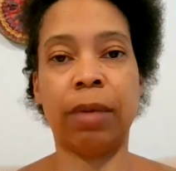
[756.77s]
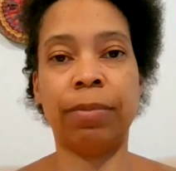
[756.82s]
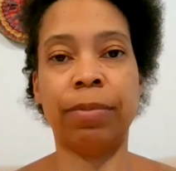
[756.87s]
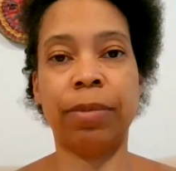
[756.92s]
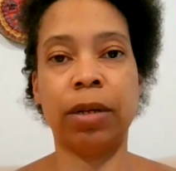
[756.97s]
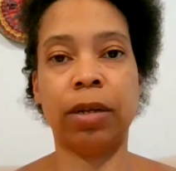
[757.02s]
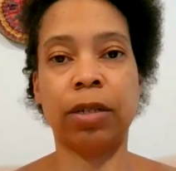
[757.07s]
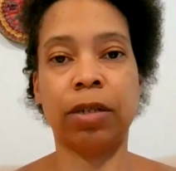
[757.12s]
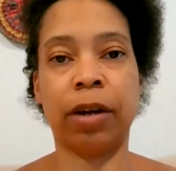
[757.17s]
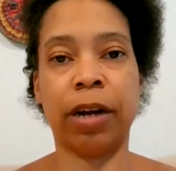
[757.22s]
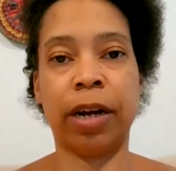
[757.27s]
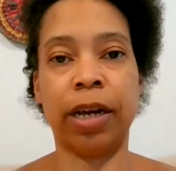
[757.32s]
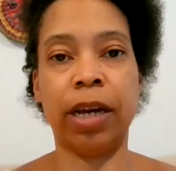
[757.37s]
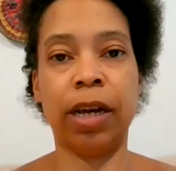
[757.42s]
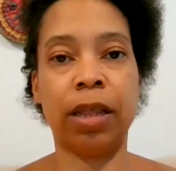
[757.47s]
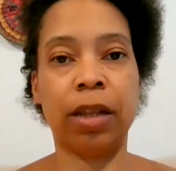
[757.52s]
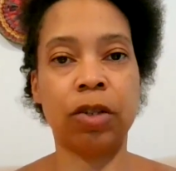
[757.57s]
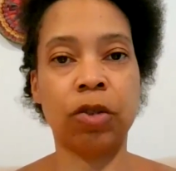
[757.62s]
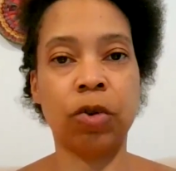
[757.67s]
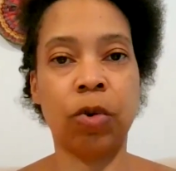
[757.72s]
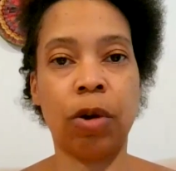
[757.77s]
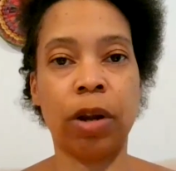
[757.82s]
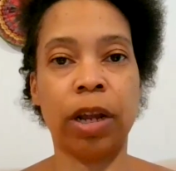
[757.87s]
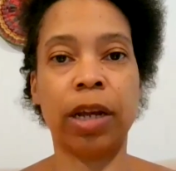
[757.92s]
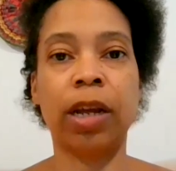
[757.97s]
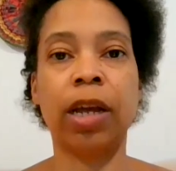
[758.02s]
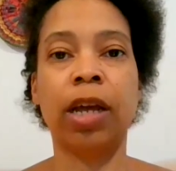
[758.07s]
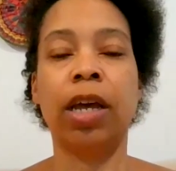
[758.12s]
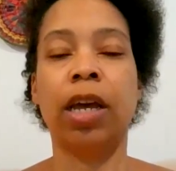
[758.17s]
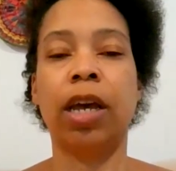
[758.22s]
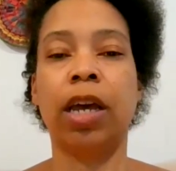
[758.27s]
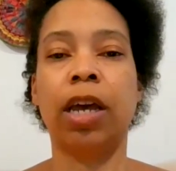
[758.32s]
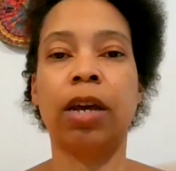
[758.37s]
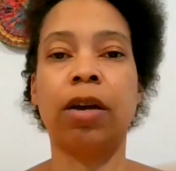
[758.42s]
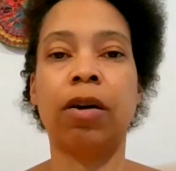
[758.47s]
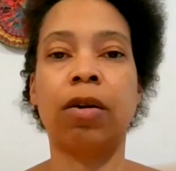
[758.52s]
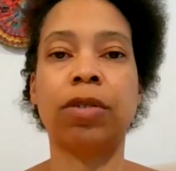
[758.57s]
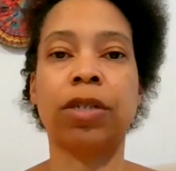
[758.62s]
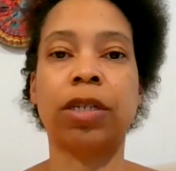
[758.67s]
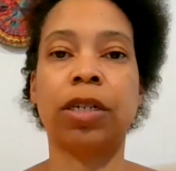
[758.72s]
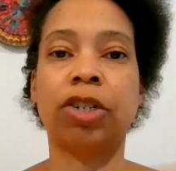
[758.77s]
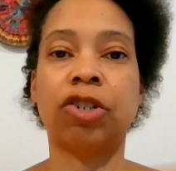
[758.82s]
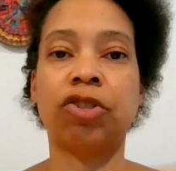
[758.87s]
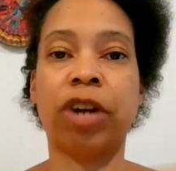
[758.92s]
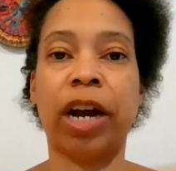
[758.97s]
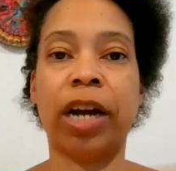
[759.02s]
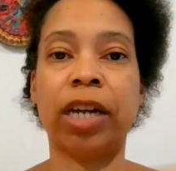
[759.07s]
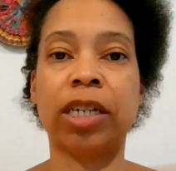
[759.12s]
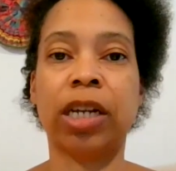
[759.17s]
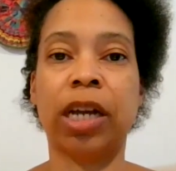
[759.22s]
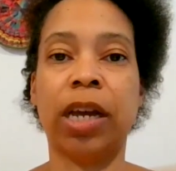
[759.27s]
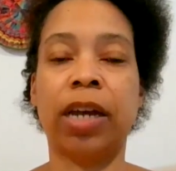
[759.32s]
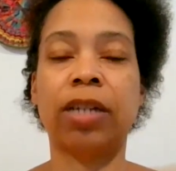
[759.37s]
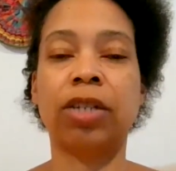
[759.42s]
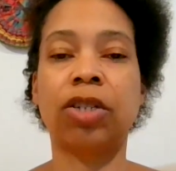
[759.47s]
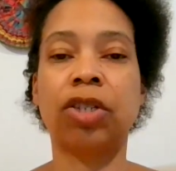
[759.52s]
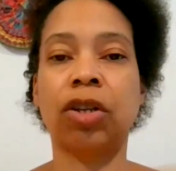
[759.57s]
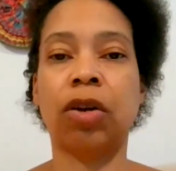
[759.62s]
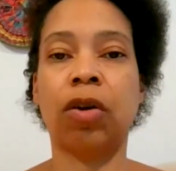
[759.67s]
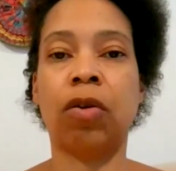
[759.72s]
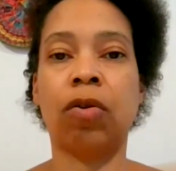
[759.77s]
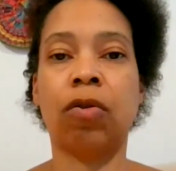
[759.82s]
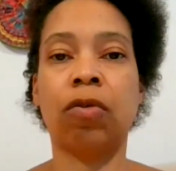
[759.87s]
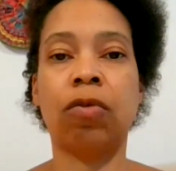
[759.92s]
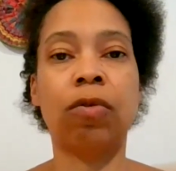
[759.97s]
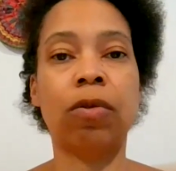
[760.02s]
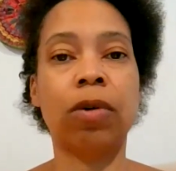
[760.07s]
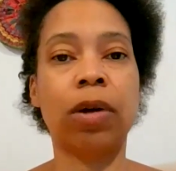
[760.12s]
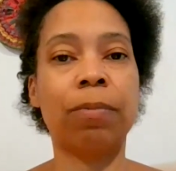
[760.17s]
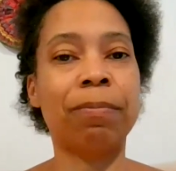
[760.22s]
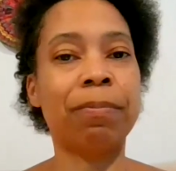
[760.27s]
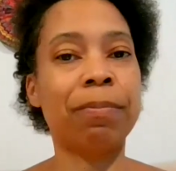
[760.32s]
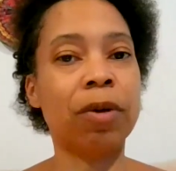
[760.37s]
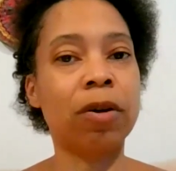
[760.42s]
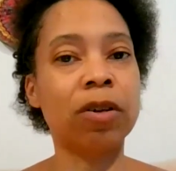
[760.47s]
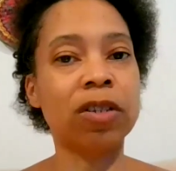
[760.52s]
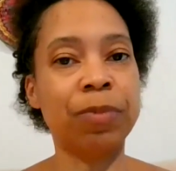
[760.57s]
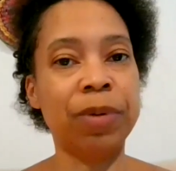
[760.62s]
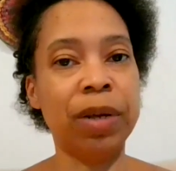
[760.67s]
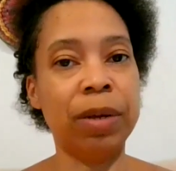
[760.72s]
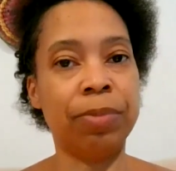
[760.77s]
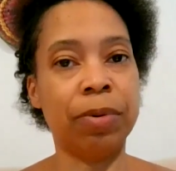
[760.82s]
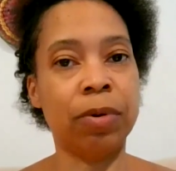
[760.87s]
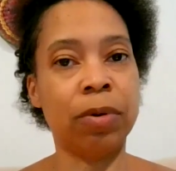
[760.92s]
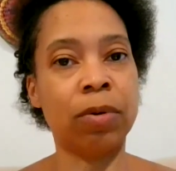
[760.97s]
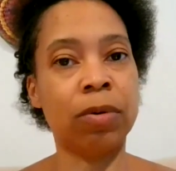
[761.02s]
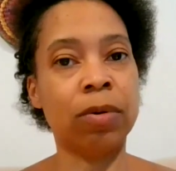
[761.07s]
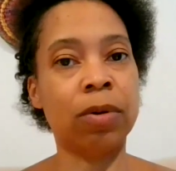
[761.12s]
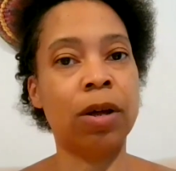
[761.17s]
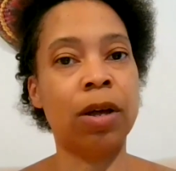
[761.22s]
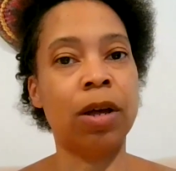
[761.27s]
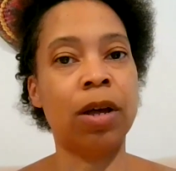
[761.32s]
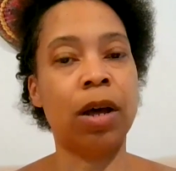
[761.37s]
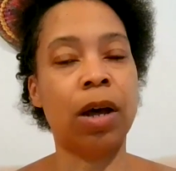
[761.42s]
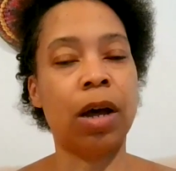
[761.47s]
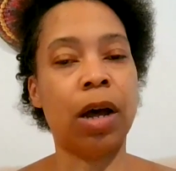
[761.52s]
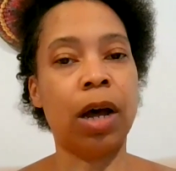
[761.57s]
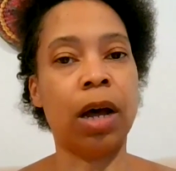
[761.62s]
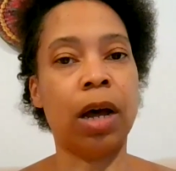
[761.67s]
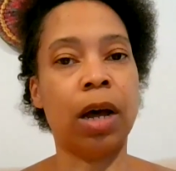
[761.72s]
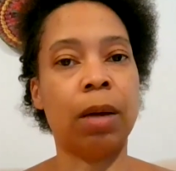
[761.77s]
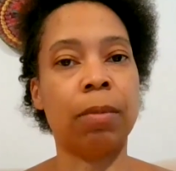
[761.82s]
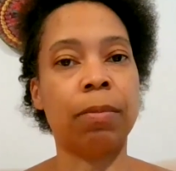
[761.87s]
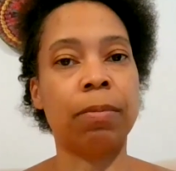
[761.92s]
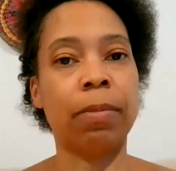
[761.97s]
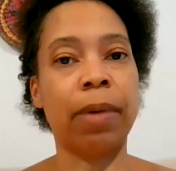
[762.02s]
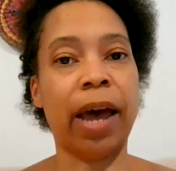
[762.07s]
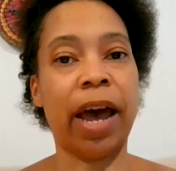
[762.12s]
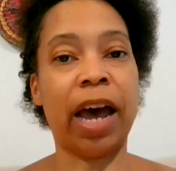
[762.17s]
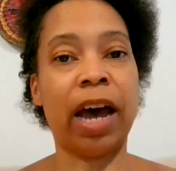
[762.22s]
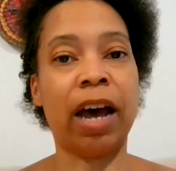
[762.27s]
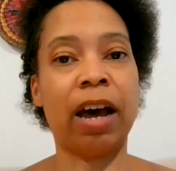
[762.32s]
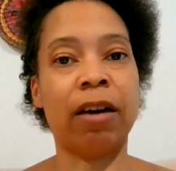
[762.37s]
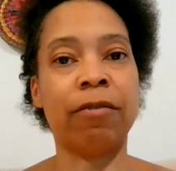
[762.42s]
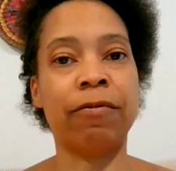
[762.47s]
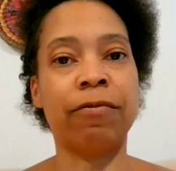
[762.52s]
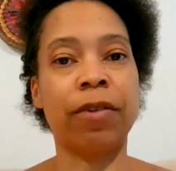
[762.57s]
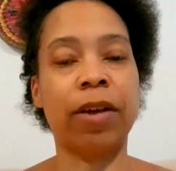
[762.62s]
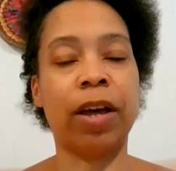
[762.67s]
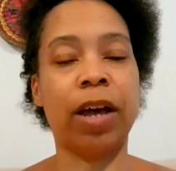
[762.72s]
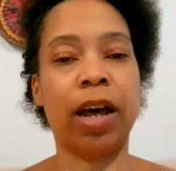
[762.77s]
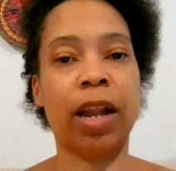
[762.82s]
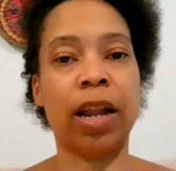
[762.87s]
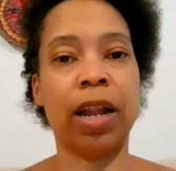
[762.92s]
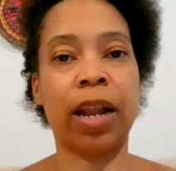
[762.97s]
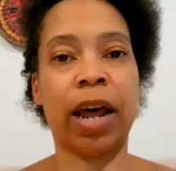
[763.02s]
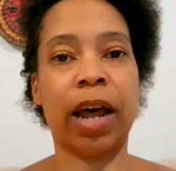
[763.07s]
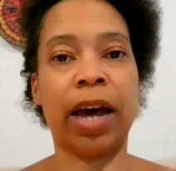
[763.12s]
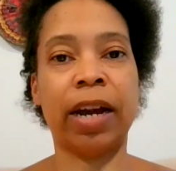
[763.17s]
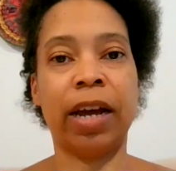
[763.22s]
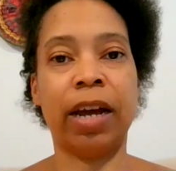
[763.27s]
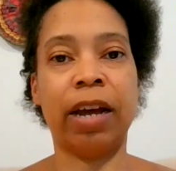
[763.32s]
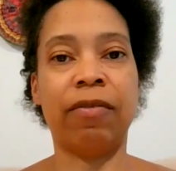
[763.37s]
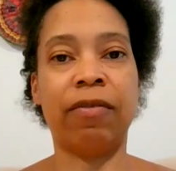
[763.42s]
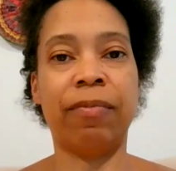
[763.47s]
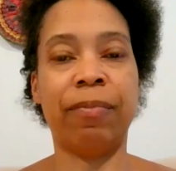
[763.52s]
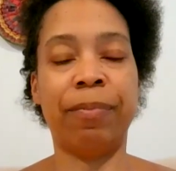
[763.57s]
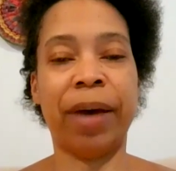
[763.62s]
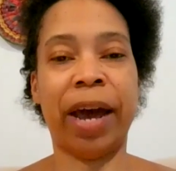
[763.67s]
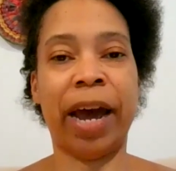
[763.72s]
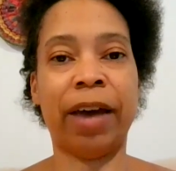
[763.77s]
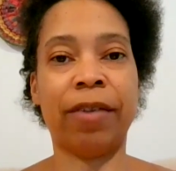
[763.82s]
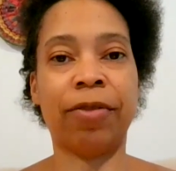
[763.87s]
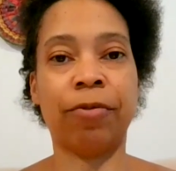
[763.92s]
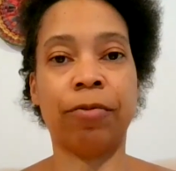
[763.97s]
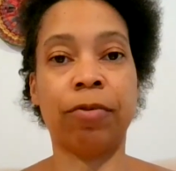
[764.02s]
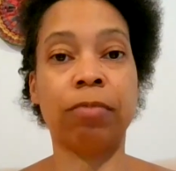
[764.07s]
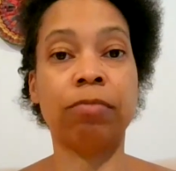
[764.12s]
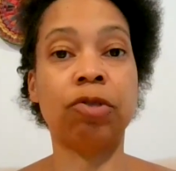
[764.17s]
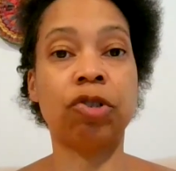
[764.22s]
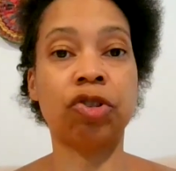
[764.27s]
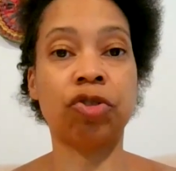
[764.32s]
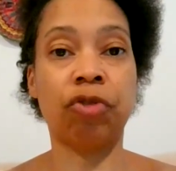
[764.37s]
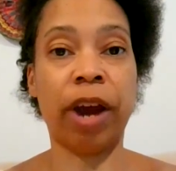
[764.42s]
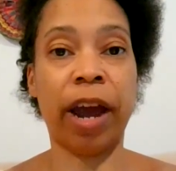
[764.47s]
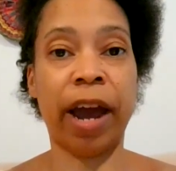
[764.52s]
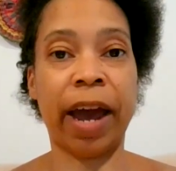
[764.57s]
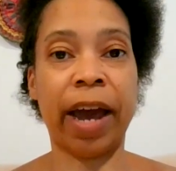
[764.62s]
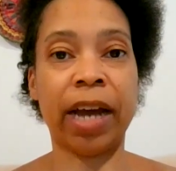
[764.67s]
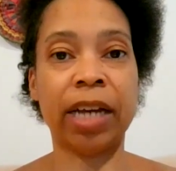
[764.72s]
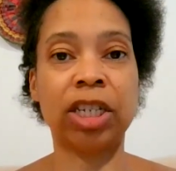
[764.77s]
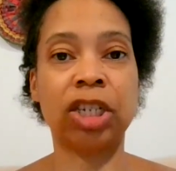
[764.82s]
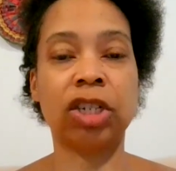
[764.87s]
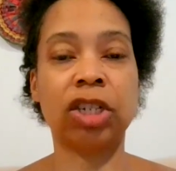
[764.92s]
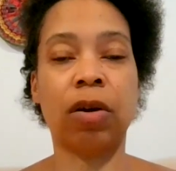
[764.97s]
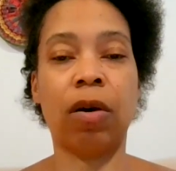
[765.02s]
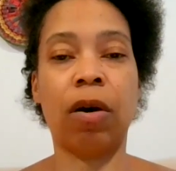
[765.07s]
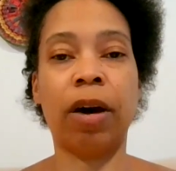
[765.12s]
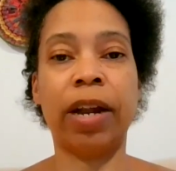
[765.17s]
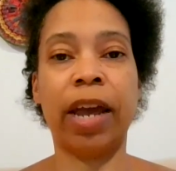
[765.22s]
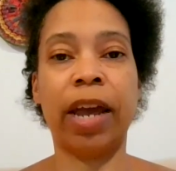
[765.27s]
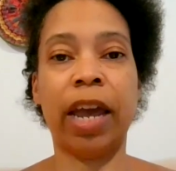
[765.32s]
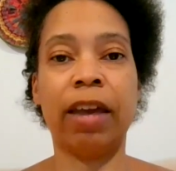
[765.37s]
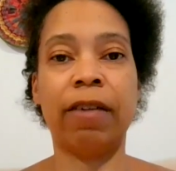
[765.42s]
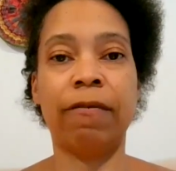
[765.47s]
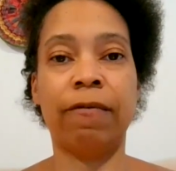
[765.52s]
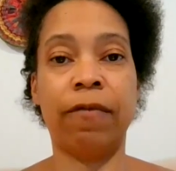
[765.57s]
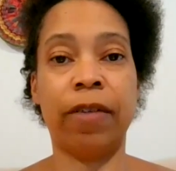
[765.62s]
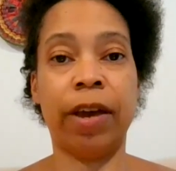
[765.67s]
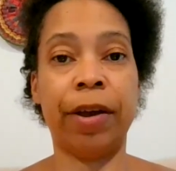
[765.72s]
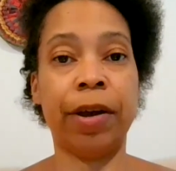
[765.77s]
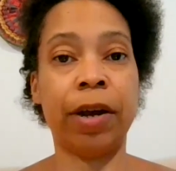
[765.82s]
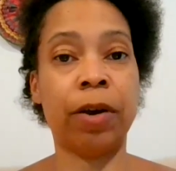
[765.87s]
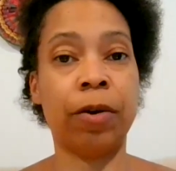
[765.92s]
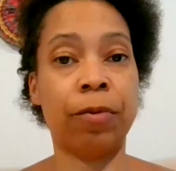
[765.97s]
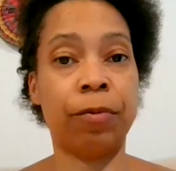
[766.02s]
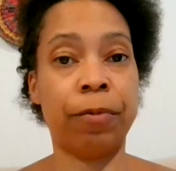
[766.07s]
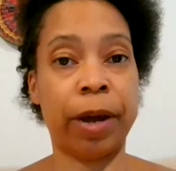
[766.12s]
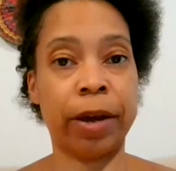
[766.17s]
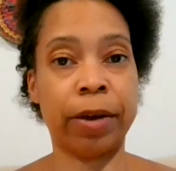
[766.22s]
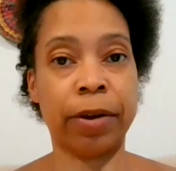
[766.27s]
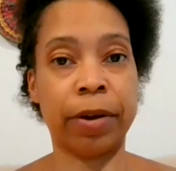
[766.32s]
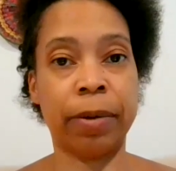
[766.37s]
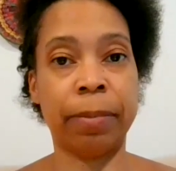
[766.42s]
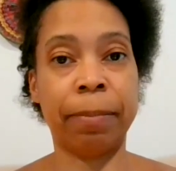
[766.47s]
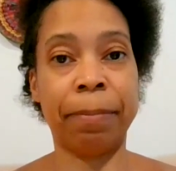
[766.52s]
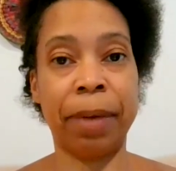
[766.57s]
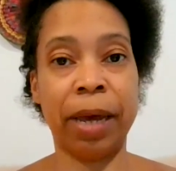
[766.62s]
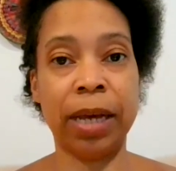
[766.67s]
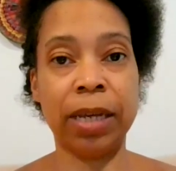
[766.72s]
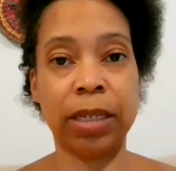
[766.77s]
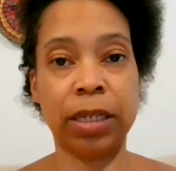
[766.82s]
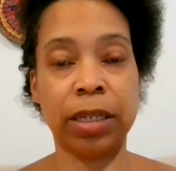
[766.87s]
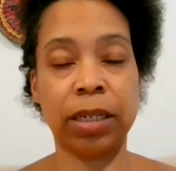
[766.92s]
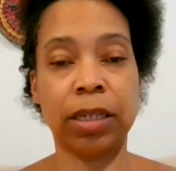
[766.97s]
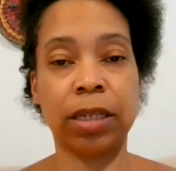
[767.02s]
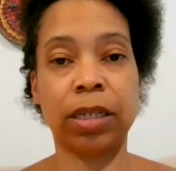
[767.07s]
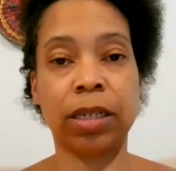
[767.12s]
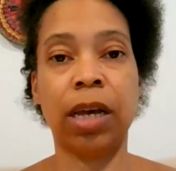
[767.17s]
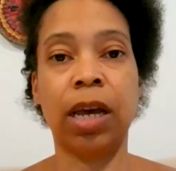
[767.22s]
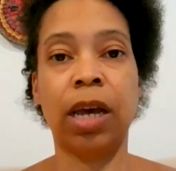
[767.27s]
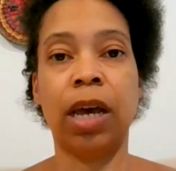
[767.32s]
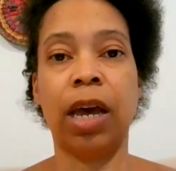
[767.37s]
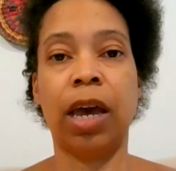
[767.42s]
I'm sorry, in the toilet. It goes in the trash can. So most people have a lot of bathroom trash on a very regular basis.